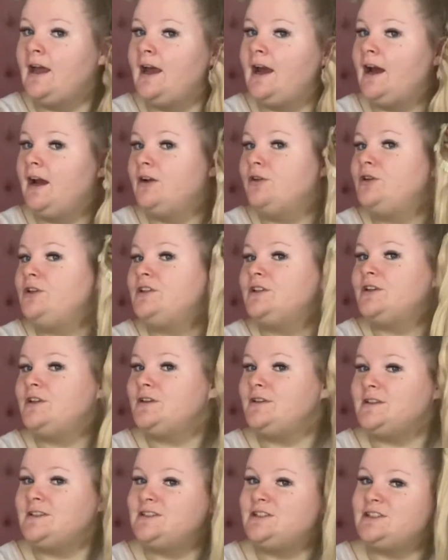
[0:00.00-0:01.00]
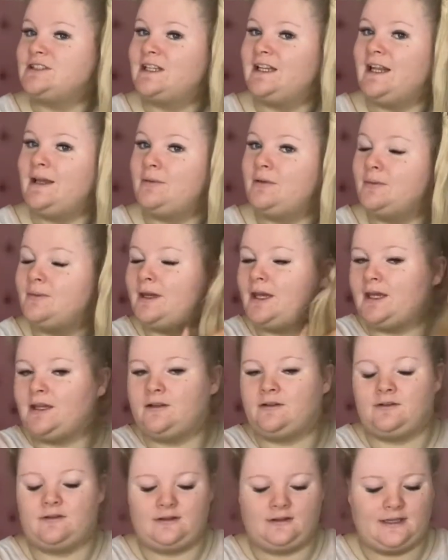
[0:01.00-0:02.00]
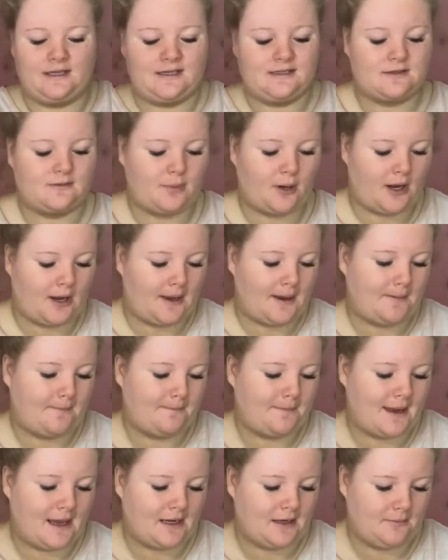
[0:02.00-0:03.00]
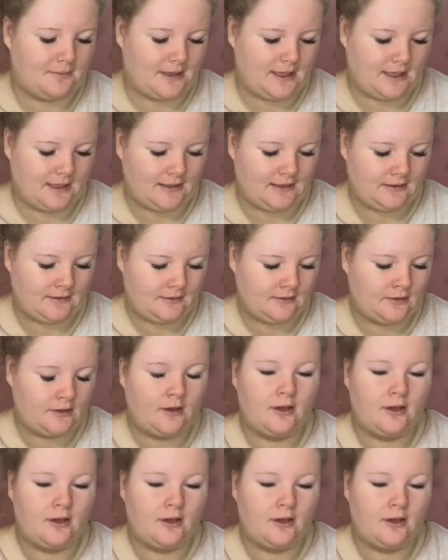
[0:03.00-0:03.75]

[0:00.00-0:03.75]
All you do is just clip them in. These are by Bellamy.